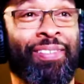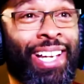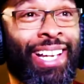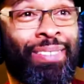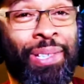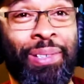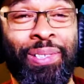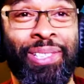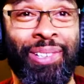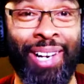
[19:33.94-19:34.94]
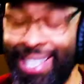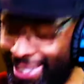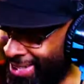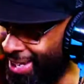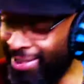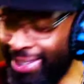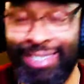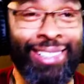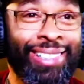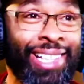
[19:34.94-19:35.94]
man. Them dudes is crazy. Y'all need
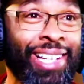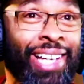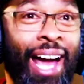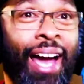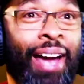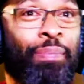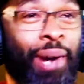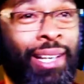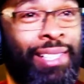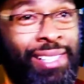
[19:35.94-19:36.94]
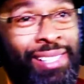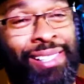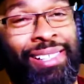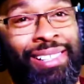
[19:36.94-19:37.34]
to change your hiring practices.